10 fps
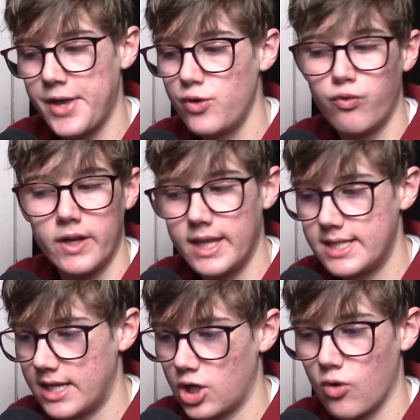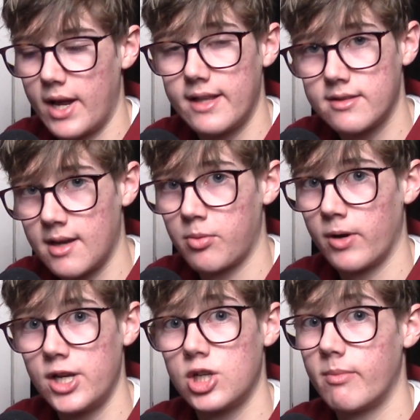IU really didn't create
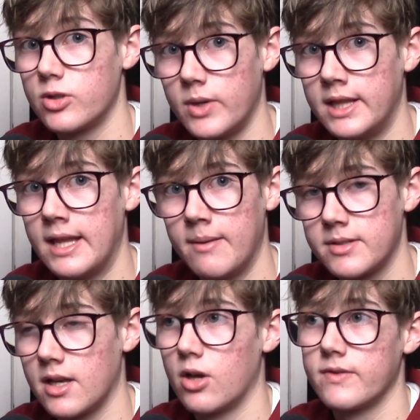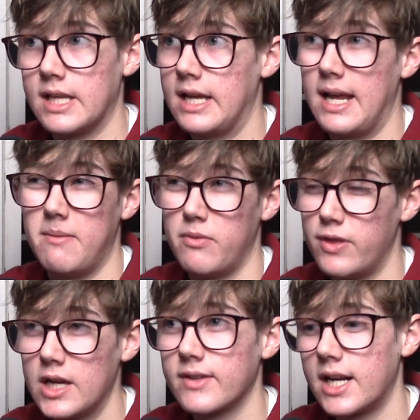separation between themselves and a
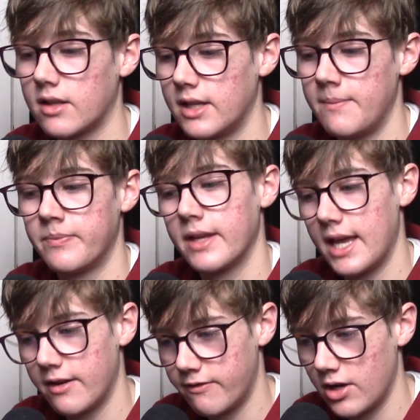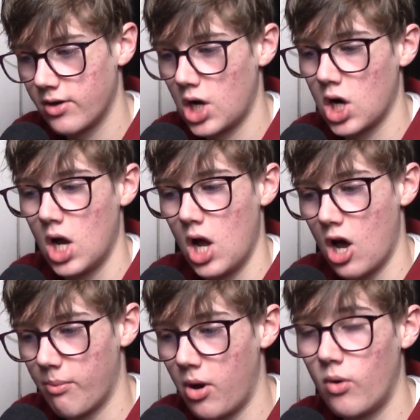theoretically inferior
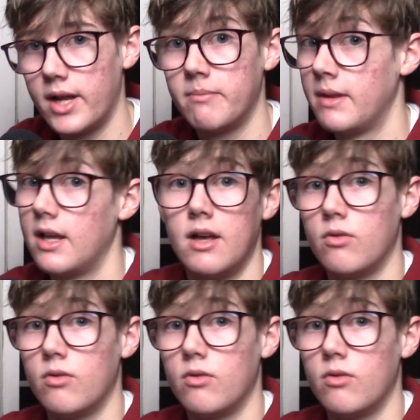opponent.